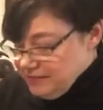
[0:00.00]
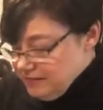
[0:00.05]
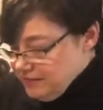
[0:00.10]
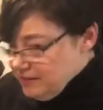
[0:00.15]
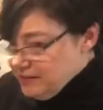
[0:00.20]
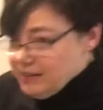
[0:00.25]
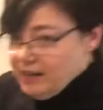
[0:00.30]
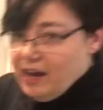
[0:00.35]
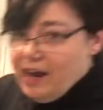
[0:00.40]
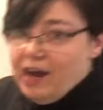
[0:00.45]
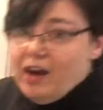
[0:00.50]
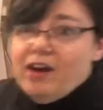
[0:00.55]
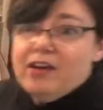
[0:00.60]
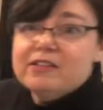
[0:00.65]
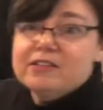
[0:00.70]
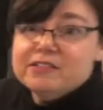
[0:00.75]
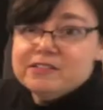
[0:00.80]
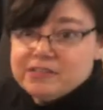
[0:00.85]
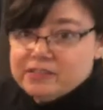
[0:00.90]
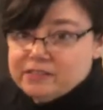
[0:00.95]
I
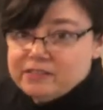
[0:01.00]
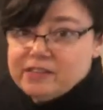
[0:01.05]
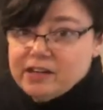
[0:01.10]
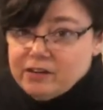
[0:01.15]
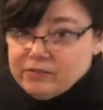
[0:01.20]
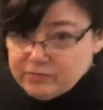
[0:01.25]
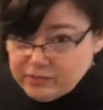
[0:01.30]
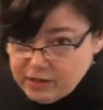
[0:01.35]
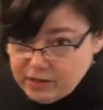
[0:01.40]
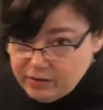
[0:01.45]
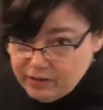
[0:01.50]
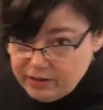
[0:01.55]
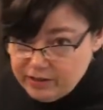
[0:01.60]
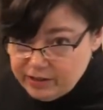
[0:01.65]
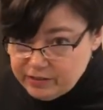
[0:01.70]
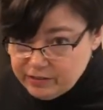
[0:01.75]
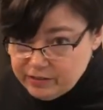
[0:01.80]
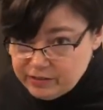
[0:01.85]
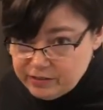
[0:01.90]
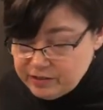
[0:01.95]
honestly don't know. I didn't
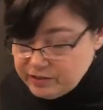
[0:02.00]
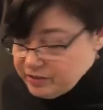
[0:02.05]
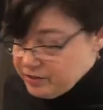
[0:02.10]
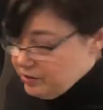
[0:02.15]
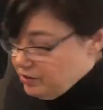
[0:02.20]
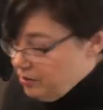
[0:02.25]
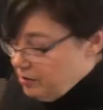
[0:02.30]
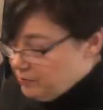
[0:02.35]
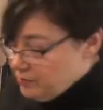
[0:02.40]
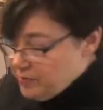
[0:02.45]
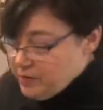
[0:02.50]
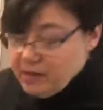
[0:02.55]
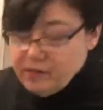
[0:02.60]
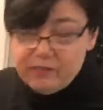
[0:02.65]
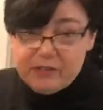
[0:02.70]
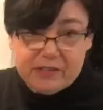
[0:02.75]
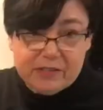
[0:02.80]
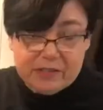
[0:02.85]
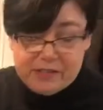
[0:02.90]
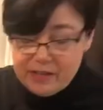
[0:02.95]
look at the clock, but I'm
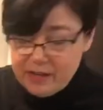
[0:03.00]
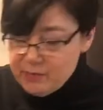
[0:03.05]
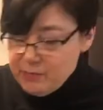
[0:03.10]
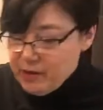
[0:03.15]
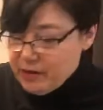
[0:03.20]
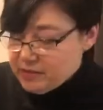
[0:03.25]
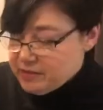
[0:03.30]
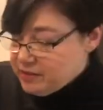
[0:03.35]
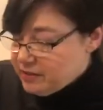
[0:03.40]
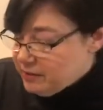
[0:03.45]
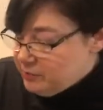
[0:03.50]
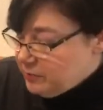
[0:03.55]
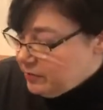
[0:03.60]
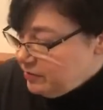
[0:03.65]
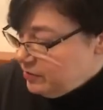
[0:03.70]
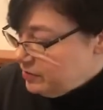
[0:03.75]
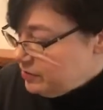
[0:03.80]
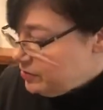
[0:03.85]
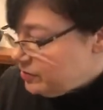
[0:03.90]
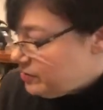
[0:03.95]
going to say about 10
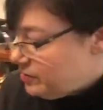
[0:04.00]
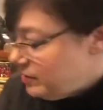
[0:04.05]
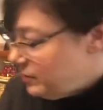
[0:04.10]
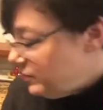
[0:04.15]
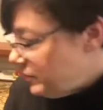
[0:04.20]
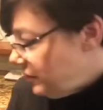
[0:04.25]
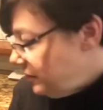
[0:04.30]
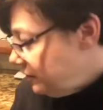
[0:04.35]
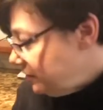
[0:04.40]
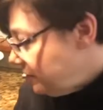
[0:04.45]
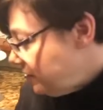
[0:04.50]
minutes or something.